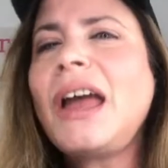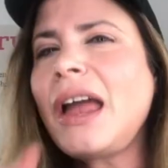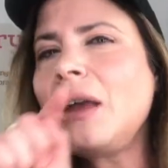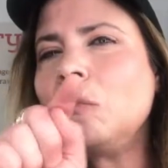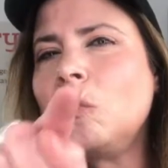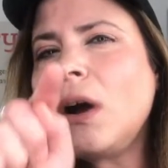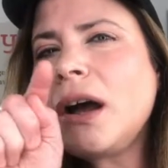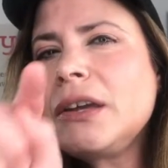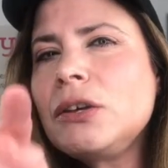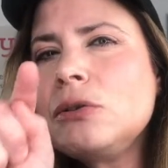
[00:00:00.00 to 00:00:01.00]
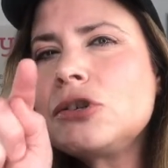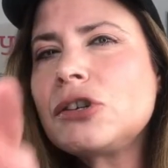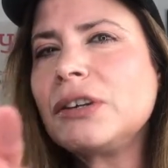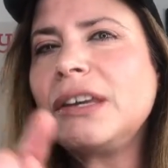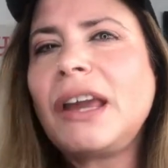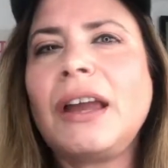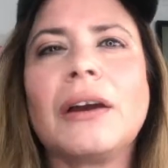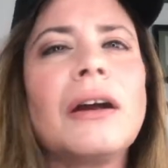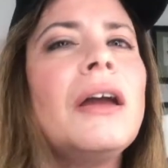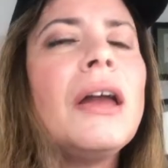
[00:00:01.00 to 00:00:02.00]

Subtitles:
and why you should care,